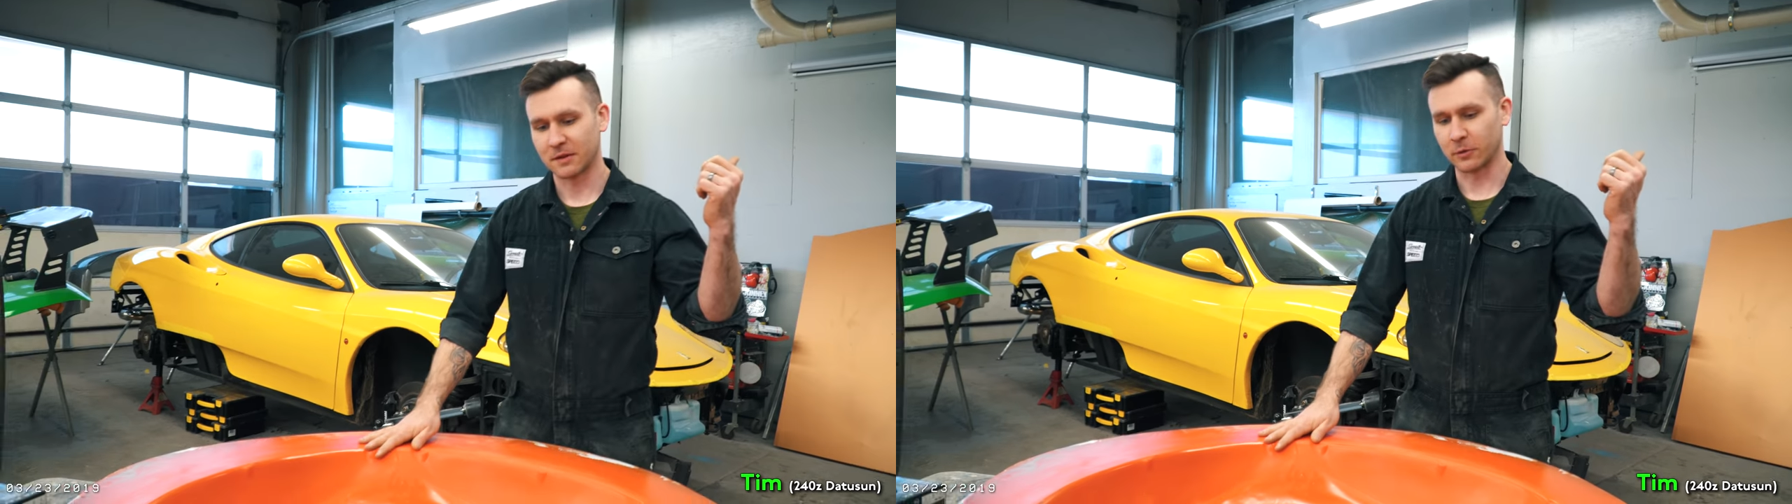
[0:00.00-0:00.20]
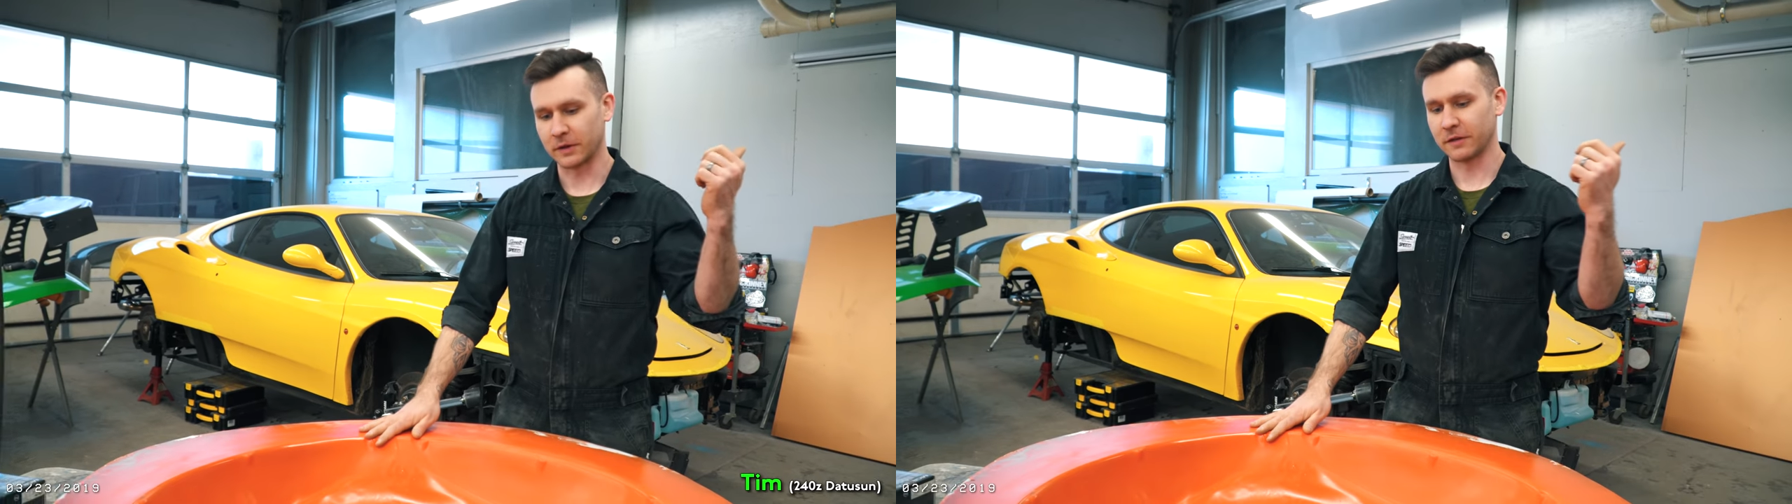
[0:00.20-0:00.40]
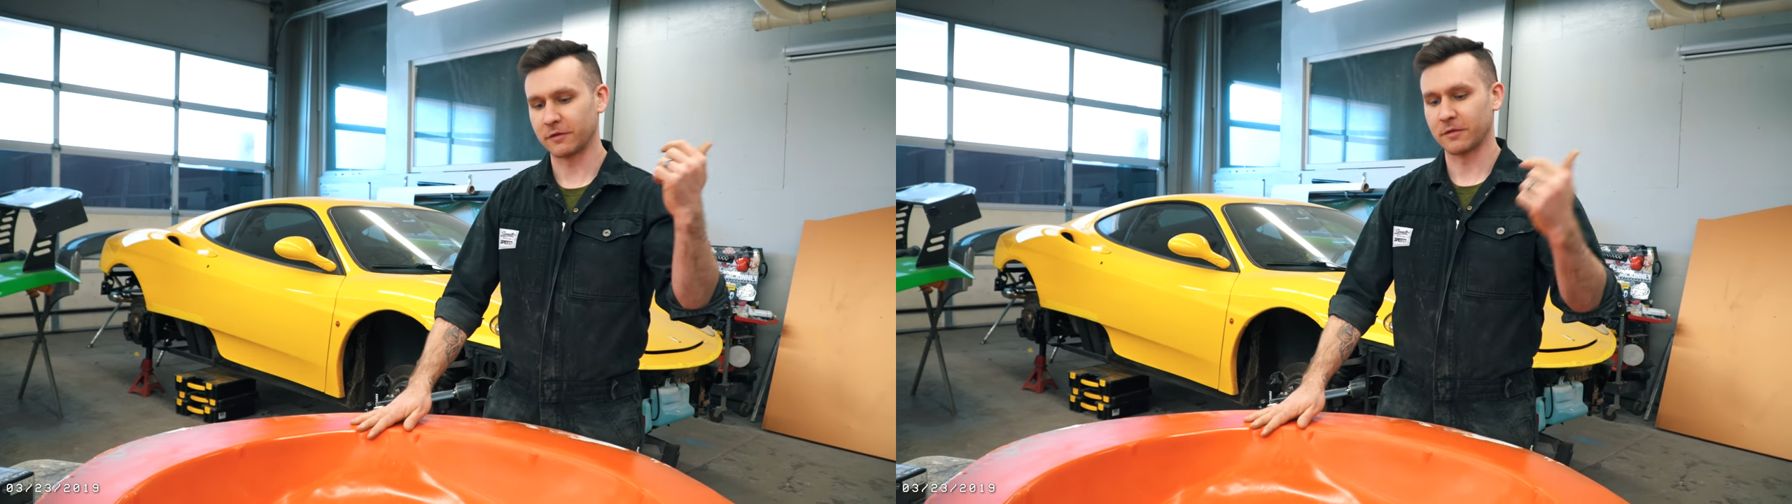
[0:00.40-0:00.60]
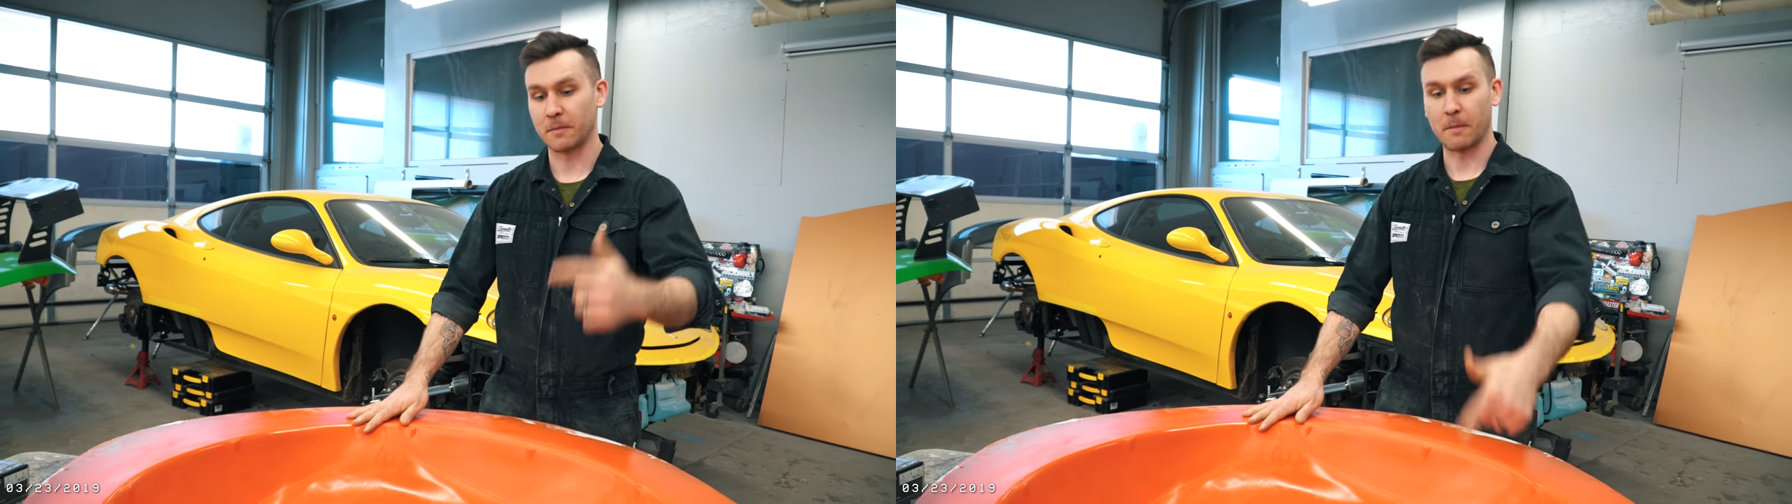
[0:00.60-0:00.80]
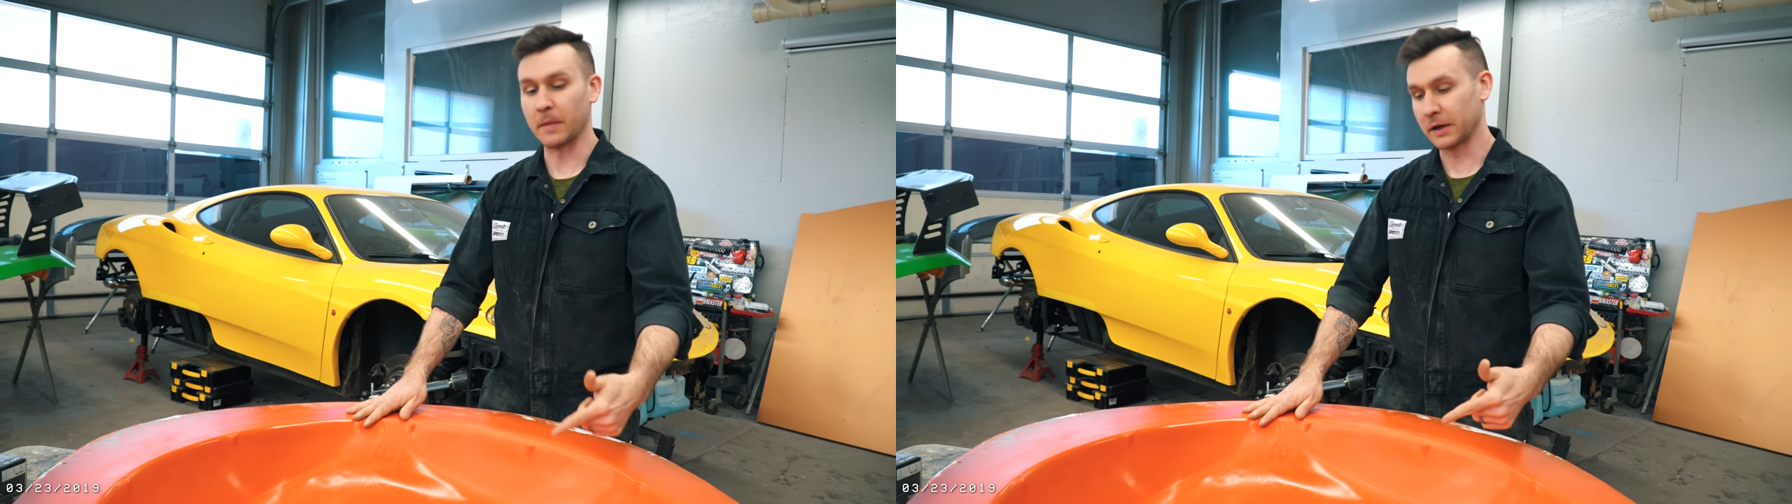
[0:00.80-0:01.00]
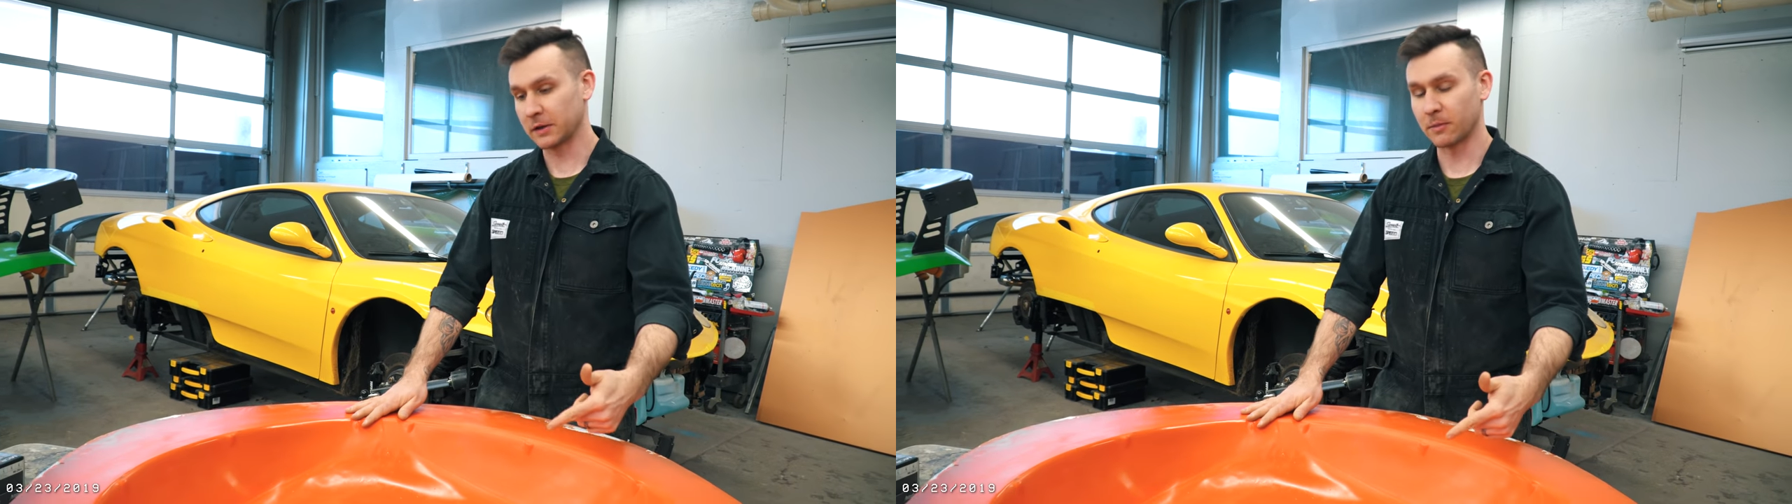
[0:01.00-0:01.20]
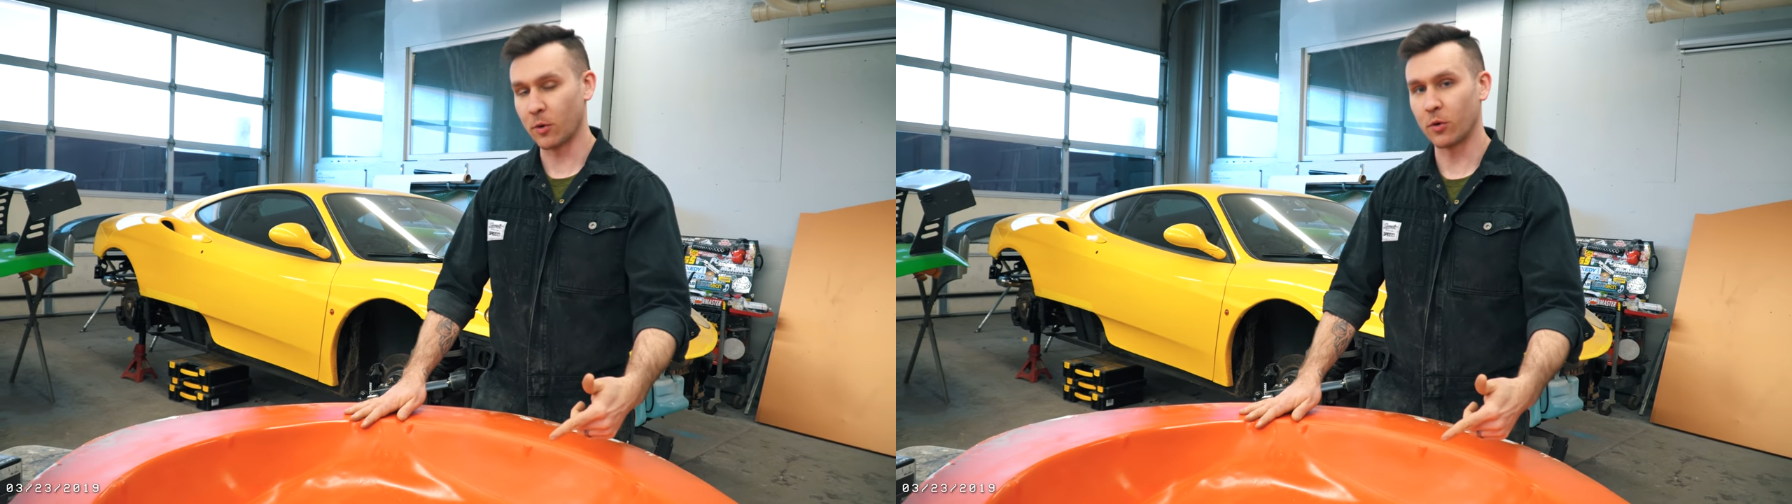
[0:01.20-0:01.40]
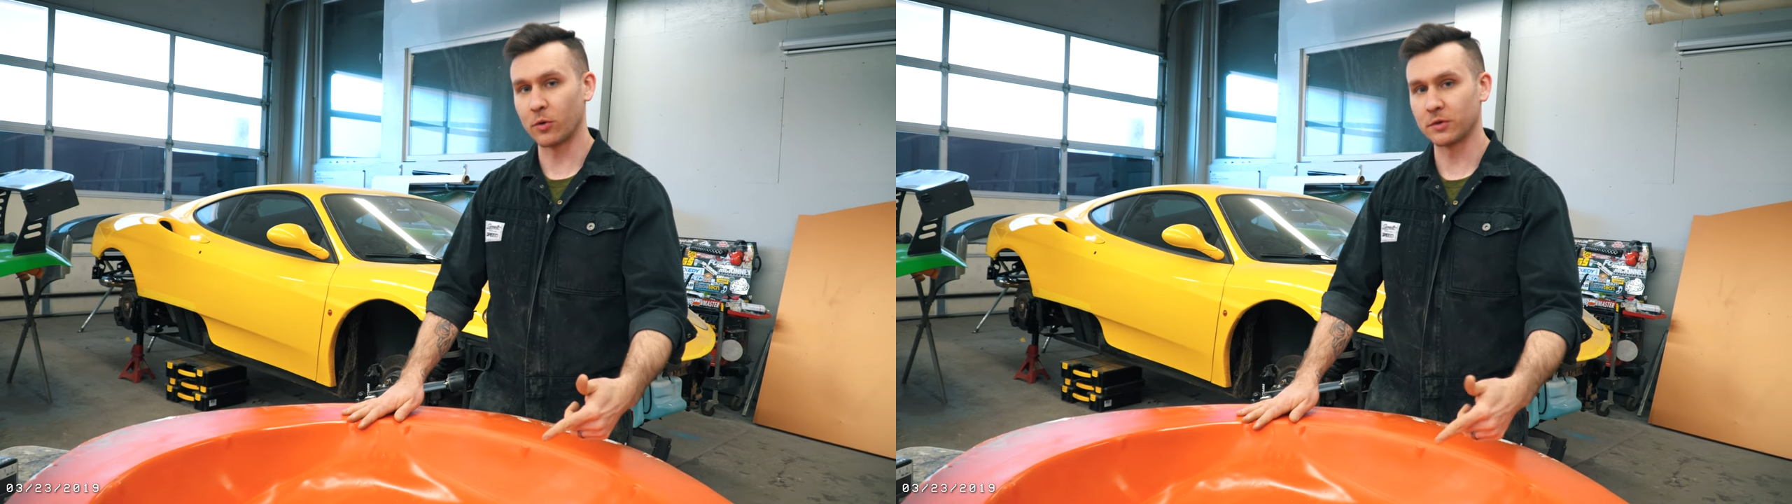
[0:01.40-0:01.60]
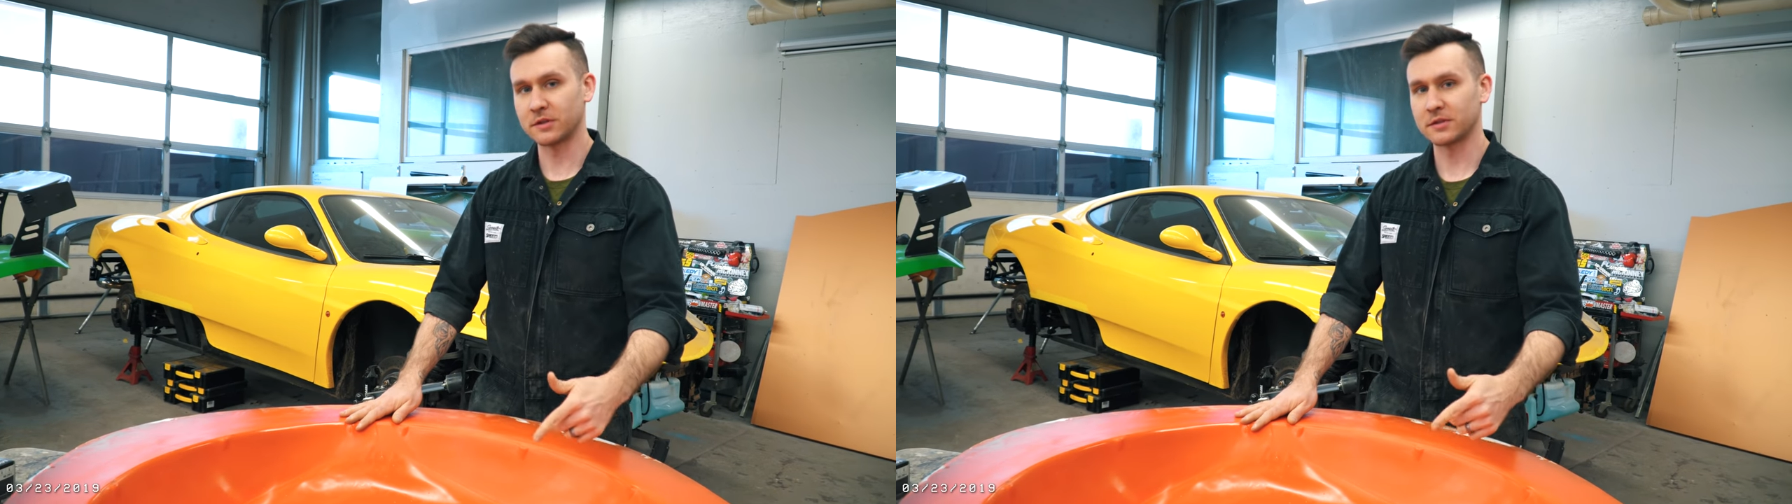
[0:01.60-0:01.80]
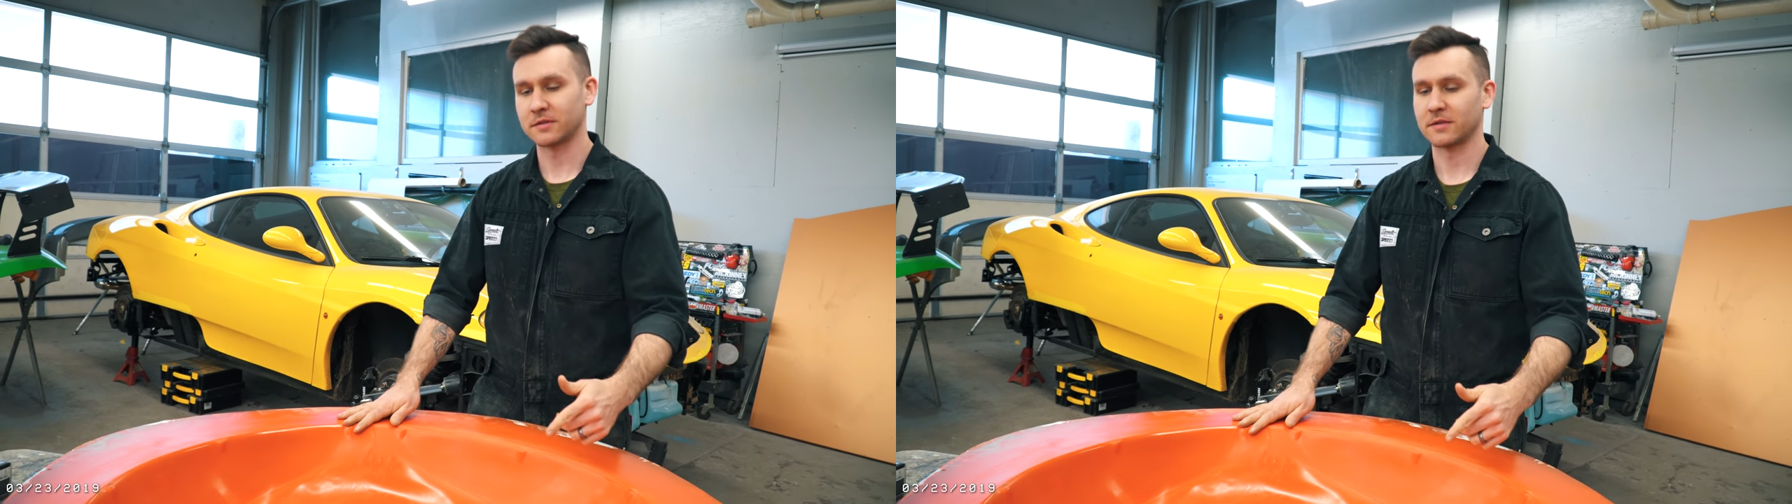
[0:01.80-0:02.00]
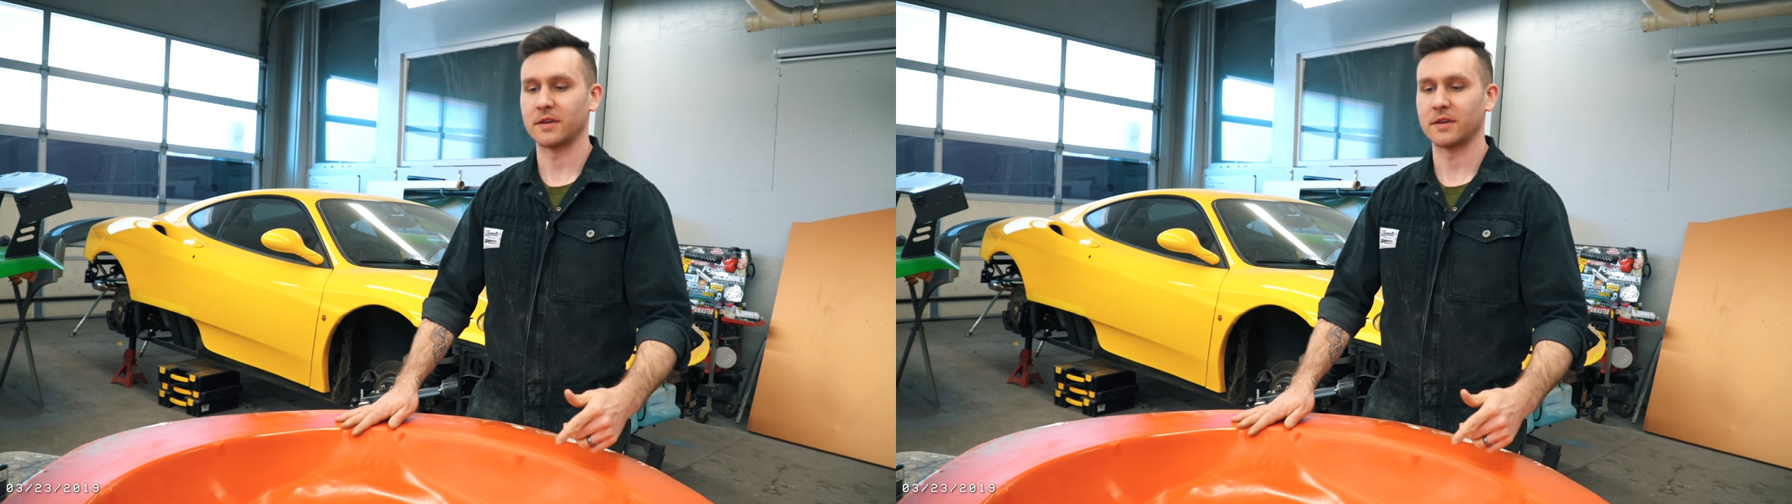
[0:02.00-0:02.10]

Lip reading: we've made the molds,